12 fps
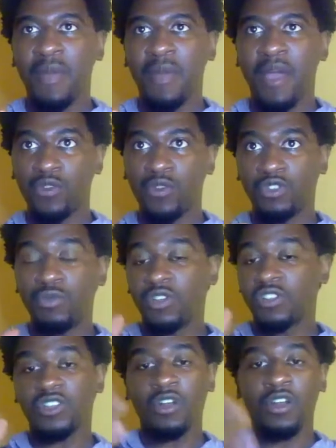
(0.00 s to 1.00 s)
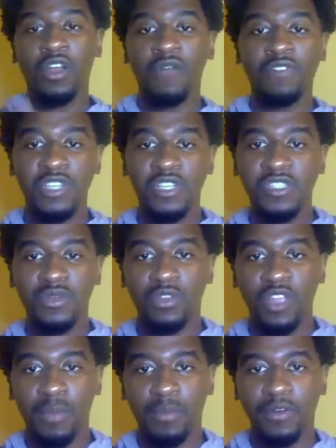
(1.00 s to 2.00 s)
they might want to start a
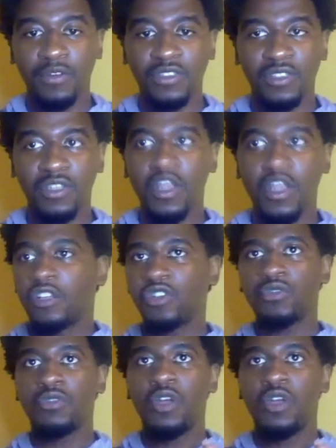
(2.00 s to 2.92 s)
conversation with that person.